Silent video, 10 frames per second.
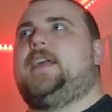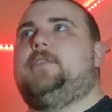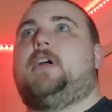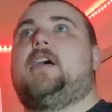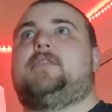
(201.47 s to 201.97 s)

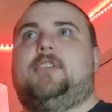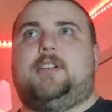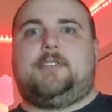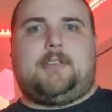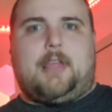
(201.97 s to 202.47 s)

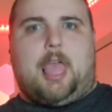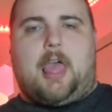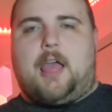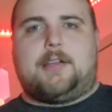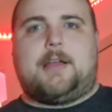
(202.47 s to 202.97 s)
Rothra's,
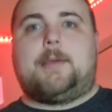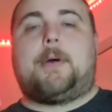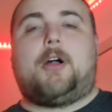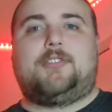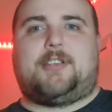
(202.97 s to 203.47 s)
I
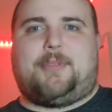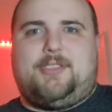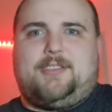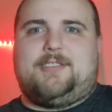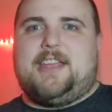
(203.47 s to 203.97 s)
apologize with
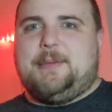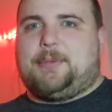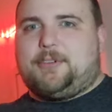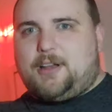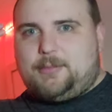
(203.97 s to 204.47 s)
these names. I'm
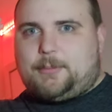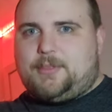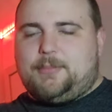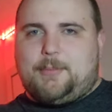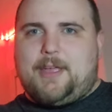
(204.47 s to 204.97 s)
trying to remember
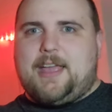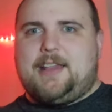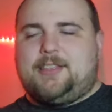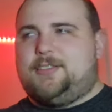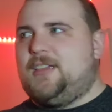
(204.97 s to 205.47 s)
them in my head
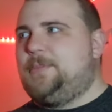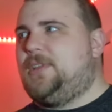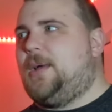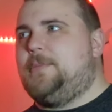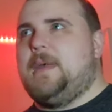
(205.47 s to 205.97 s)
at the same
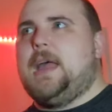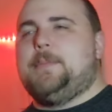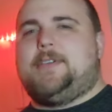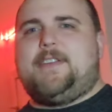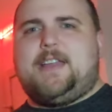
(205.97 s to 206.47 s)
time.
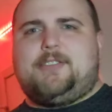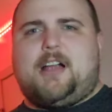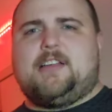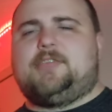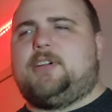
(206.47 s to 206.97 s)
But Fade
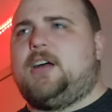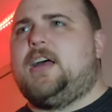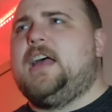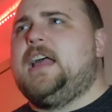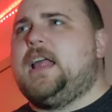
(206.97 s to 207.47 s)
Rothra
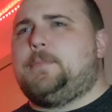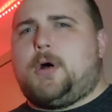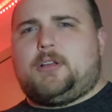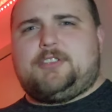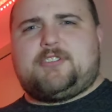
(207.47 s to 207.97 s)
and
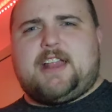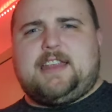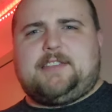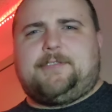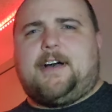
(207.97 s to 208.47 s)
Paul
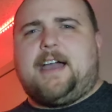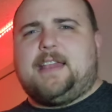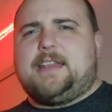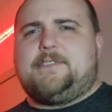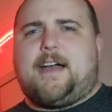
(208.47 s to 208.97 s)

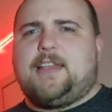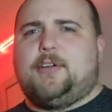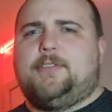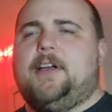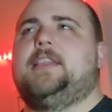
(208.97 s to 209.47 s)
Atreides' final
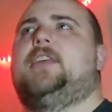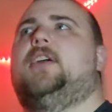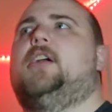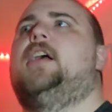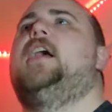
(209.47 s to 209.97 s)
fight
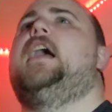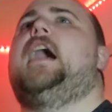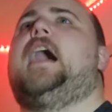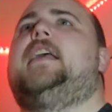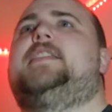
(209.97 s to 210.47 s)
there,
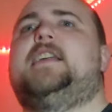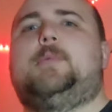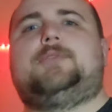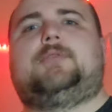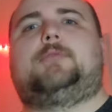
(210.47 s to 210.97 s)
I think,
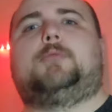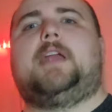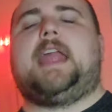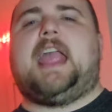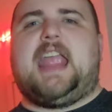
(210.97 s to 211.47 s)
was just
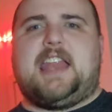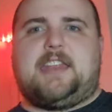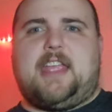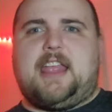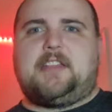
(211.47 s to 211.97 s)
great
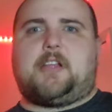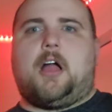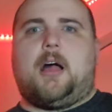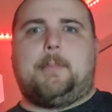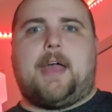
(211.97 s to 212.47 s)
hand-to-hand
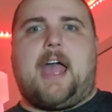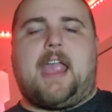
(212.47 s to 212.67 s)
combat.